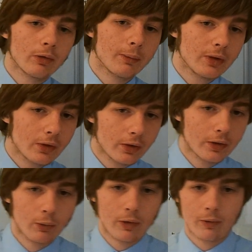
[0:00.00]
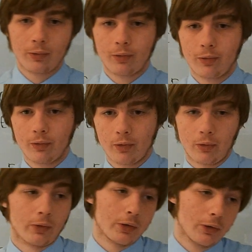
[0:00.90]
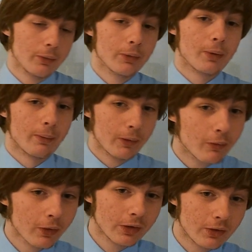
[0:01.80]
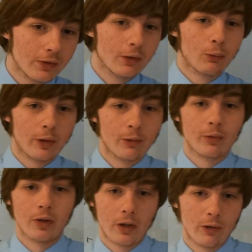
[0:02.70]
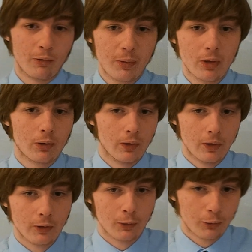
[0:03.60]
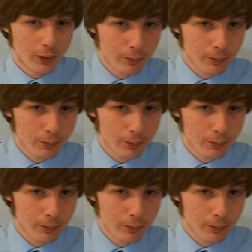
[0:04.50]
be dealing with, or you probably want to deal with, an LFB or a linear frame